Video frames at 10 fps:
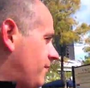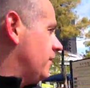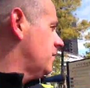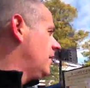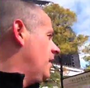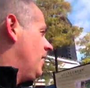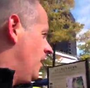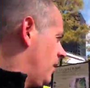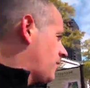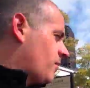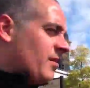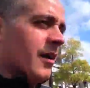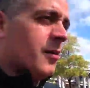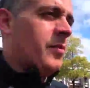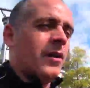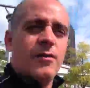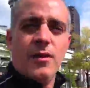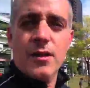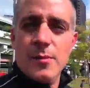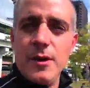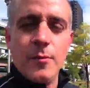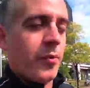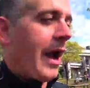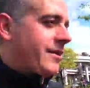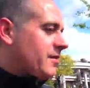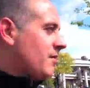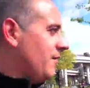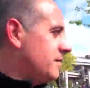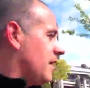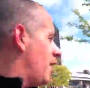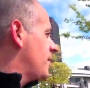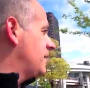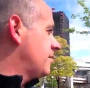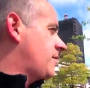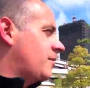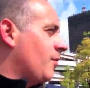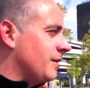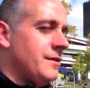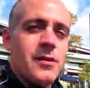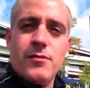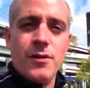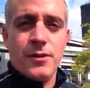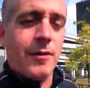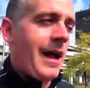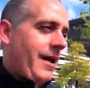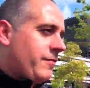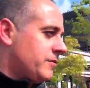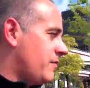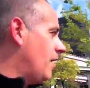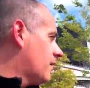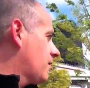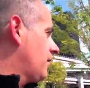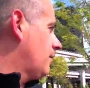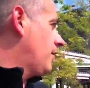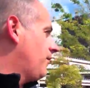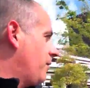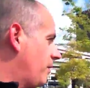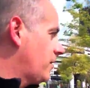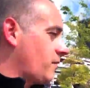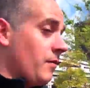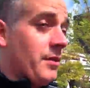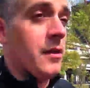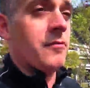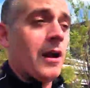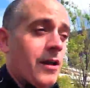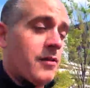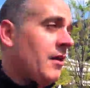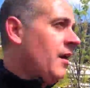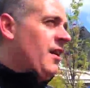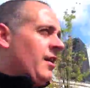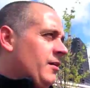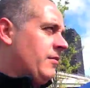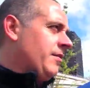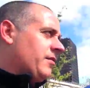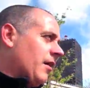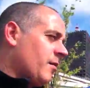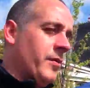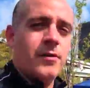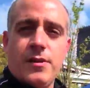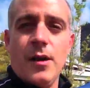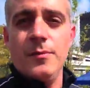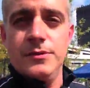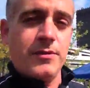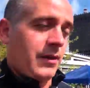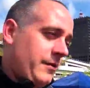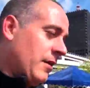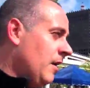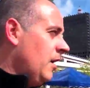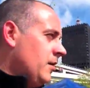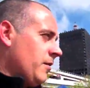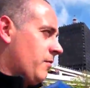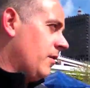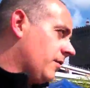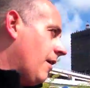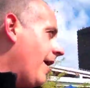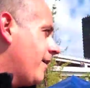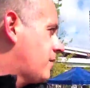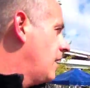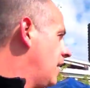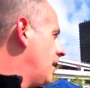field. So soccer players all come here and practice all the time, and they just totally destroy the grass, which sucks. It's like one of the few places with nice grass, so all the soccer players come and just like destroy the grass.